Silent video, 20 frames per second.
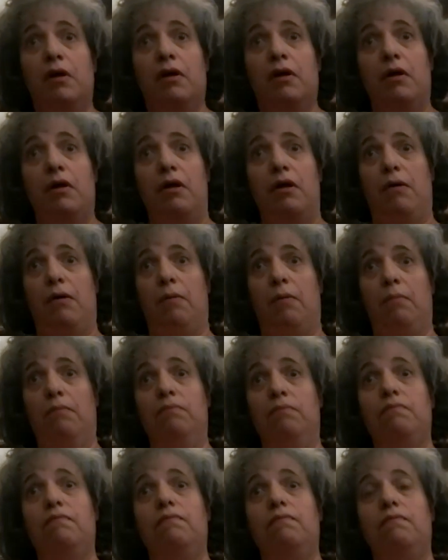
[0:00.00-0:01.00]

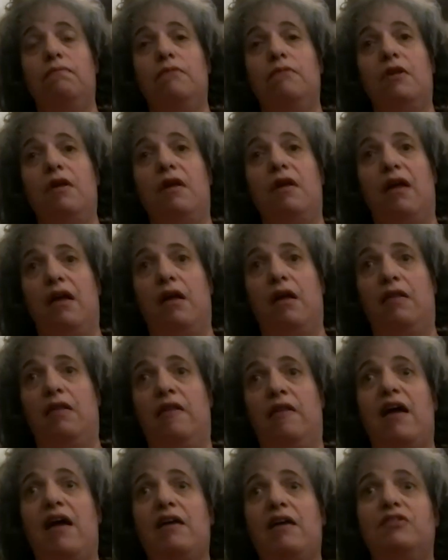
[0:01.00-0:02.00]
And
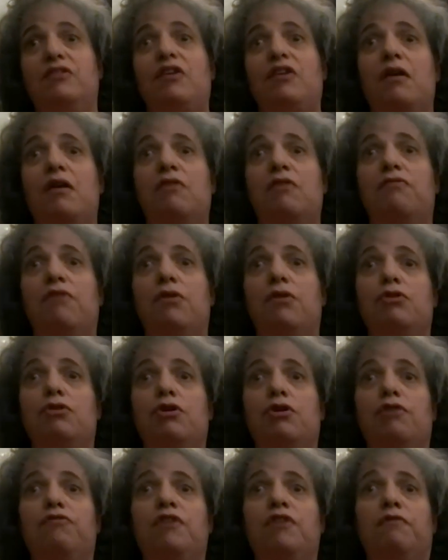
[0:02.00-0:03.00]
that's kind of
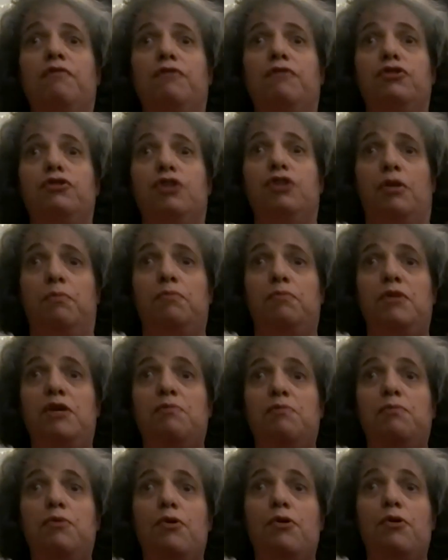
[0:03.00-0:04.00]
unnerving for some
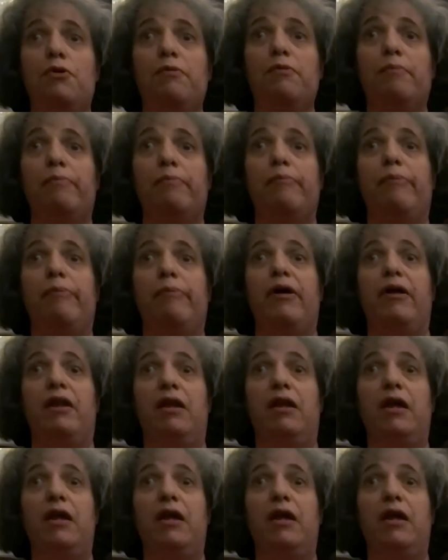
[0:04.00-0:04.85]
people, but